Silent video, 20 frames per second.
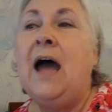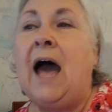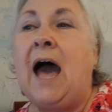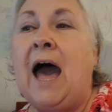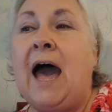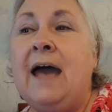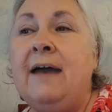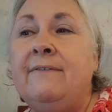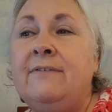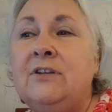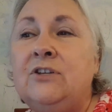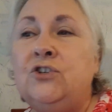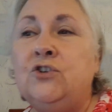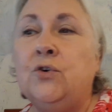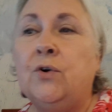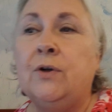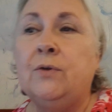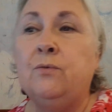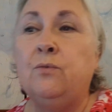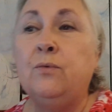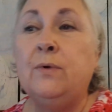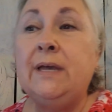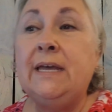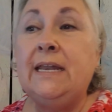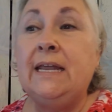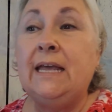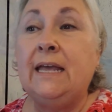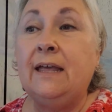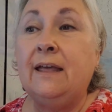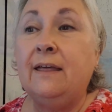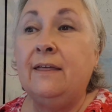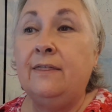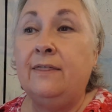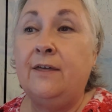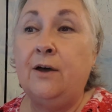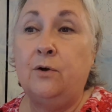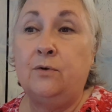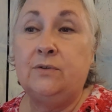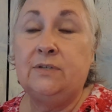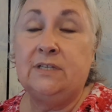I've enjoyed reading
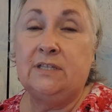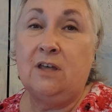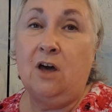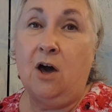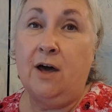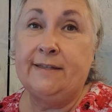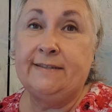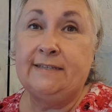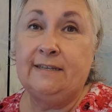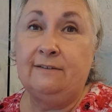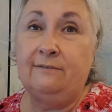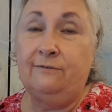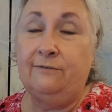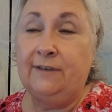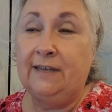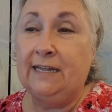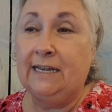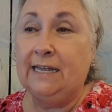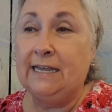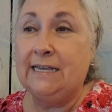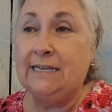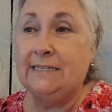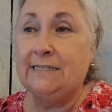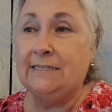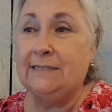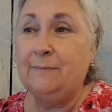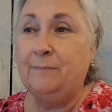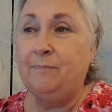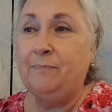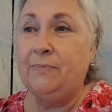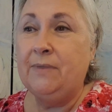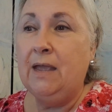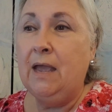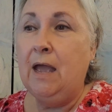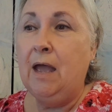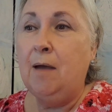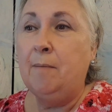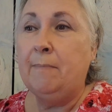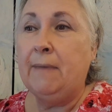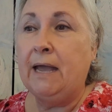those thoughts and feelings.
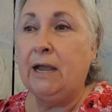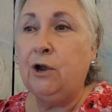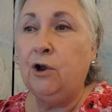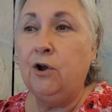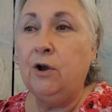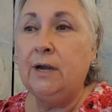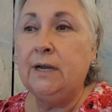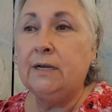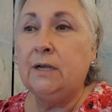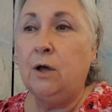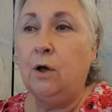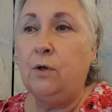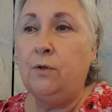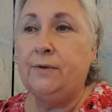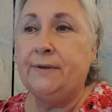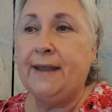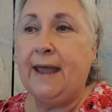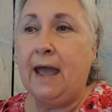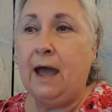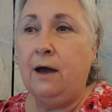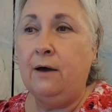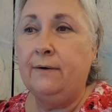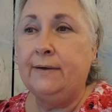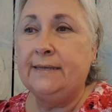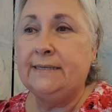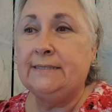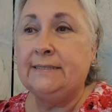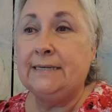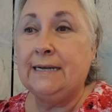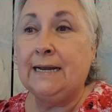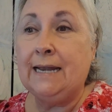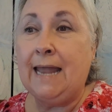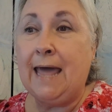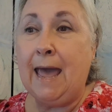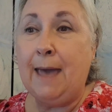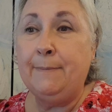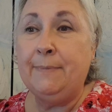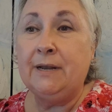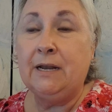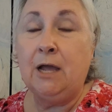My current goal now is to
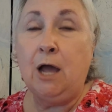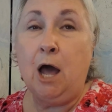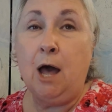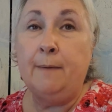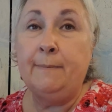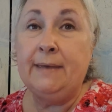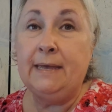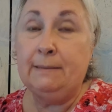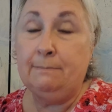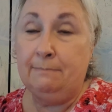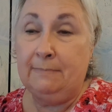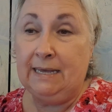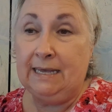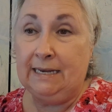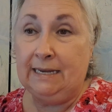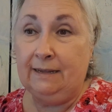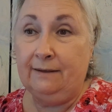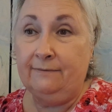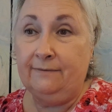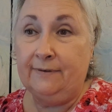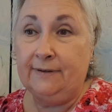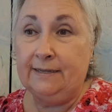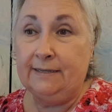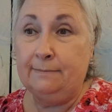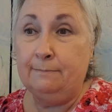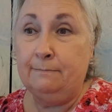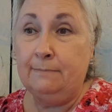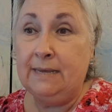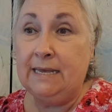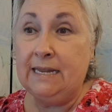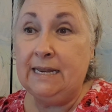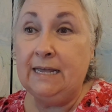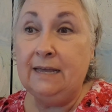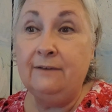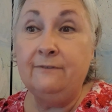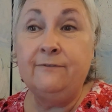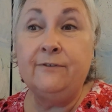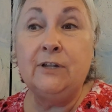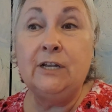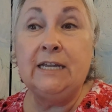clap and comment
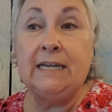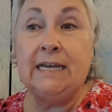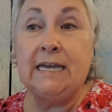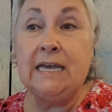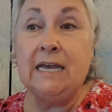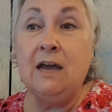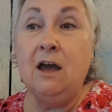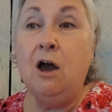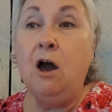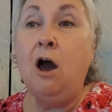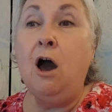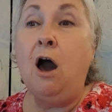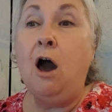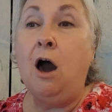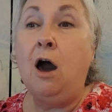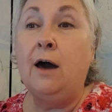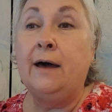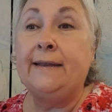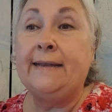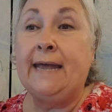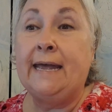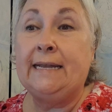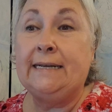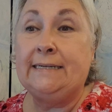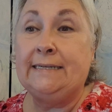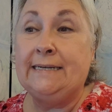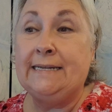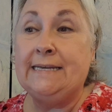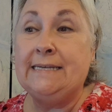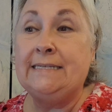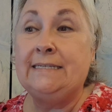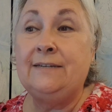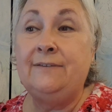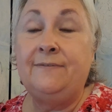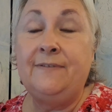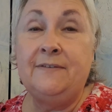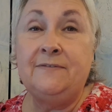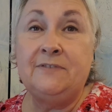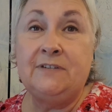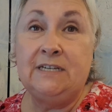meaningfully on at least
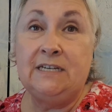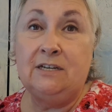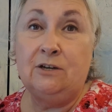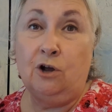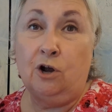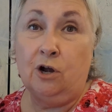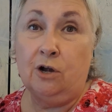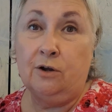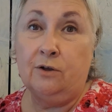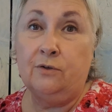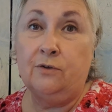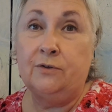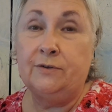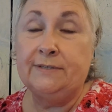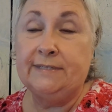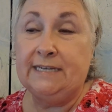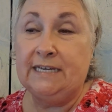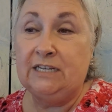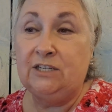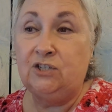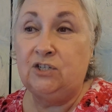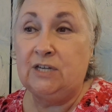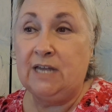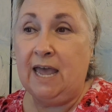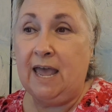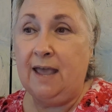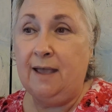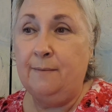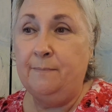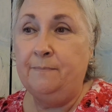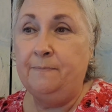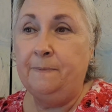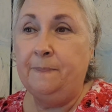15 articles each day.